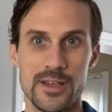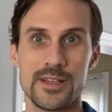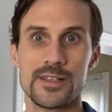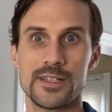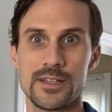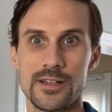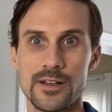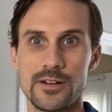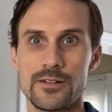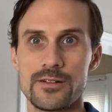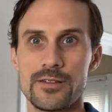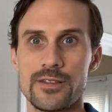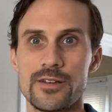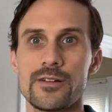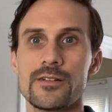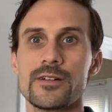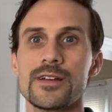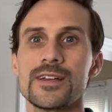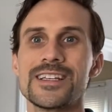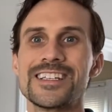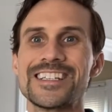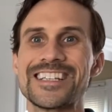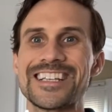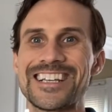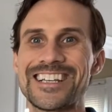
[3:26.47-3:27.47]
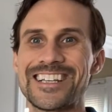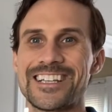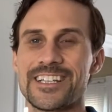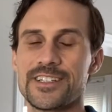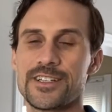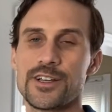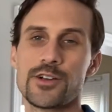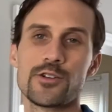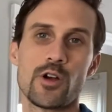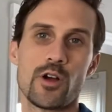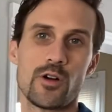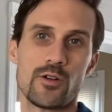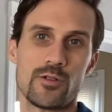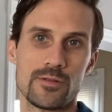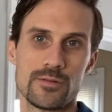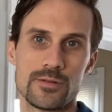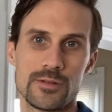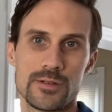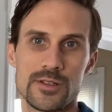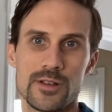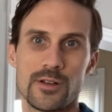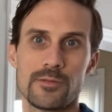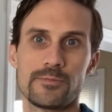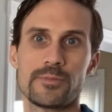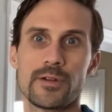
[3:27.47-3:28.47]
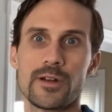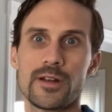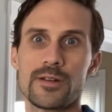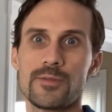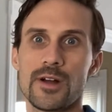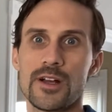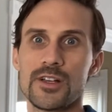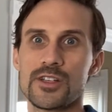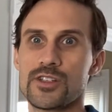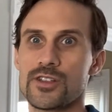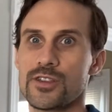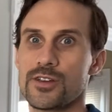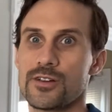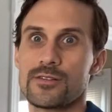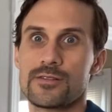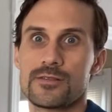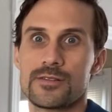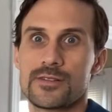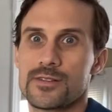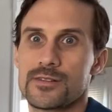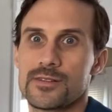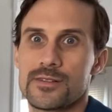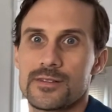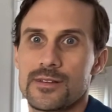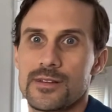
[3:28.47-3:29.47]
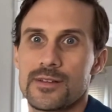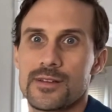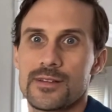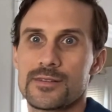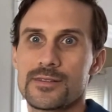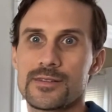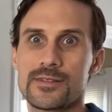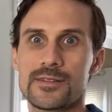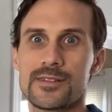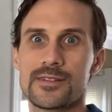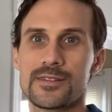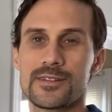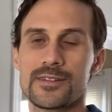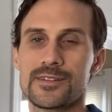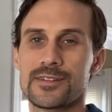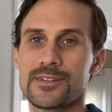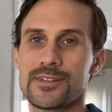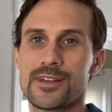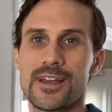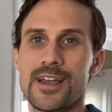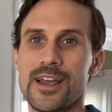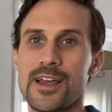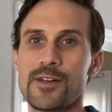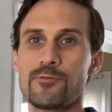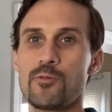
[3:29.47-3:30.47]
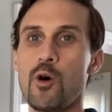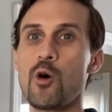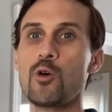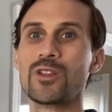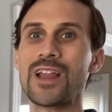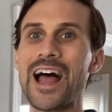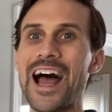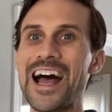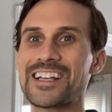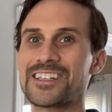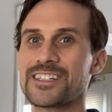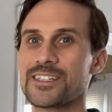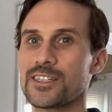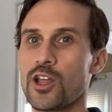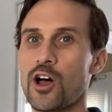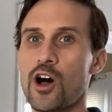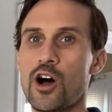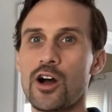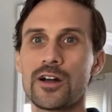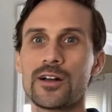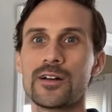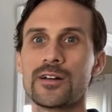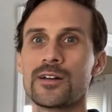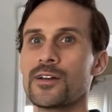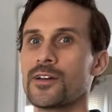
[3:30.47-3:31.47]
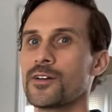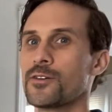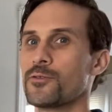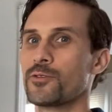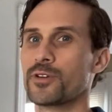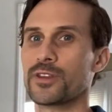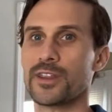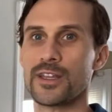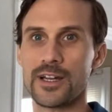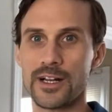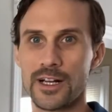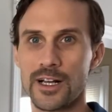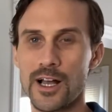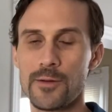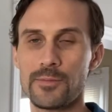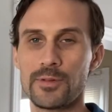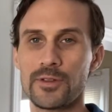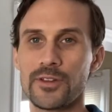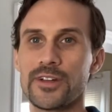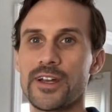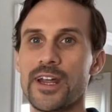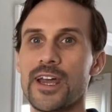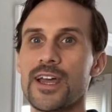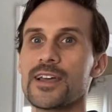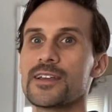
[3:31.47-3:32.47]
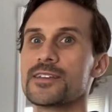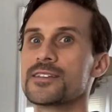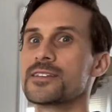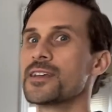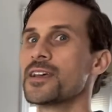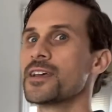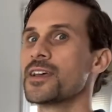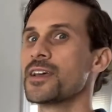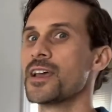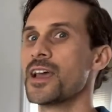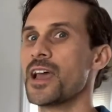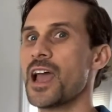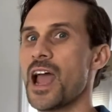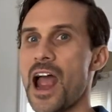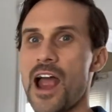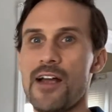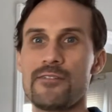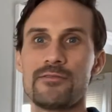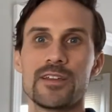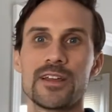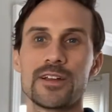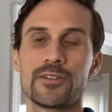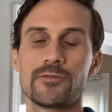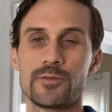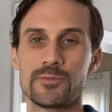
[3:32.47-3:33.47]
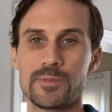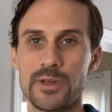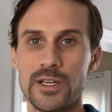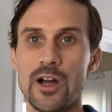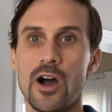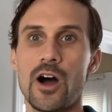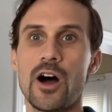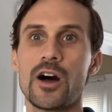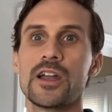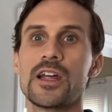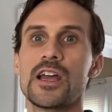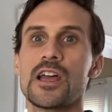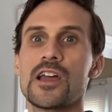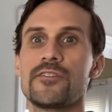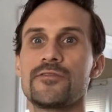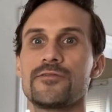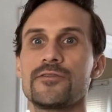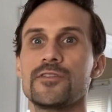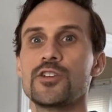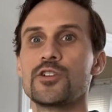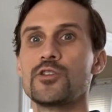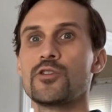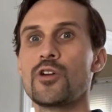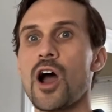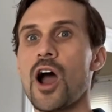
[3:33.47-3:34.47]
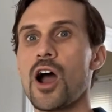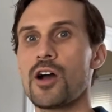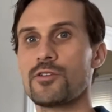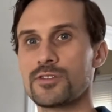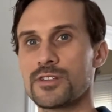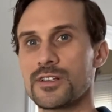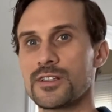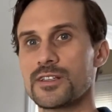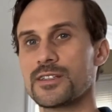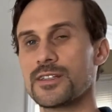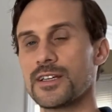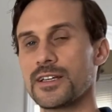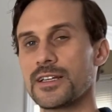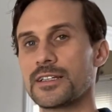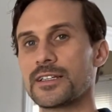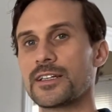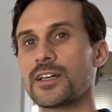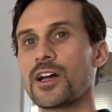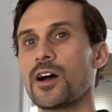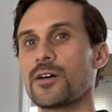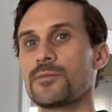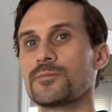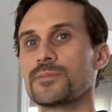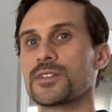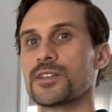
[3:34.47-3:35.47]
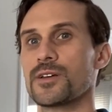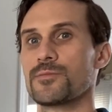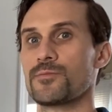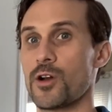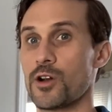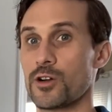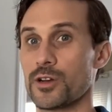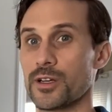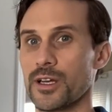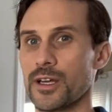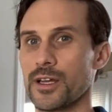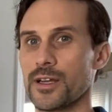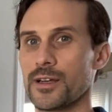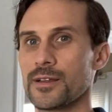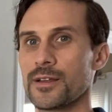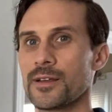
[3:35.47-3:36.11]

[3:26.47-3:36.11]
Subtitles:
year there is 0. So pretty much it won't last long. Within a couple of days, everything would be gone if new houses didn't come to market.